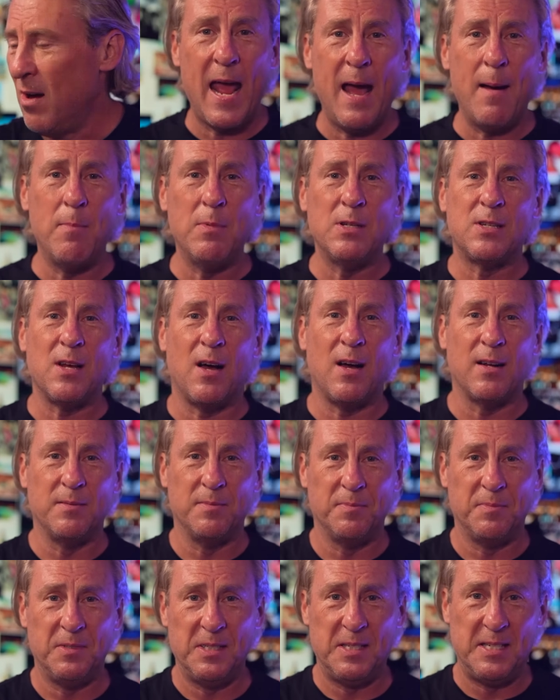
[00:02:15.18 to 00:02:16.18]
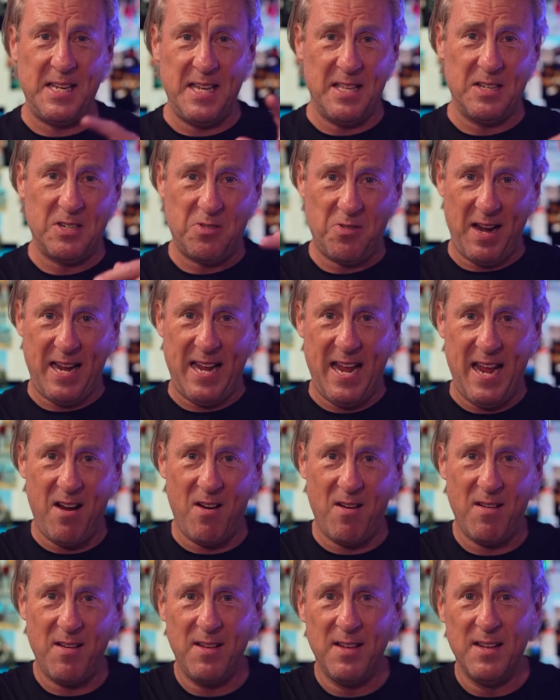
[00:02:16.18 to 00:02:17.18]
on Amazon. Do you see the trick
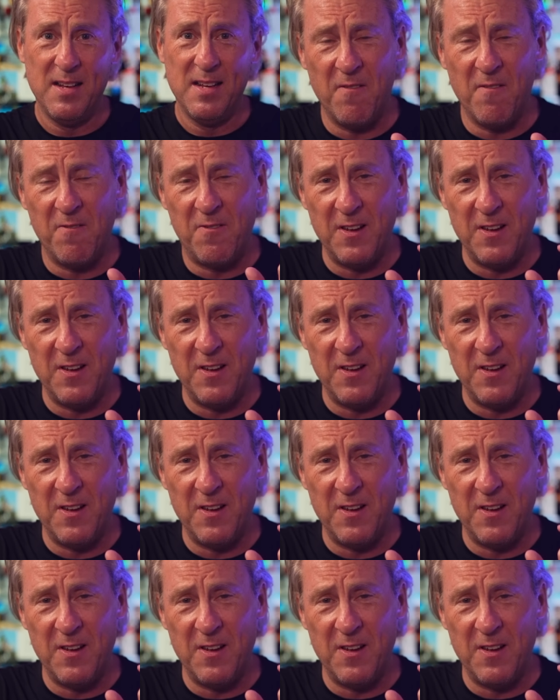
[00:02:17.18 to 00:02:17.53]
here? See,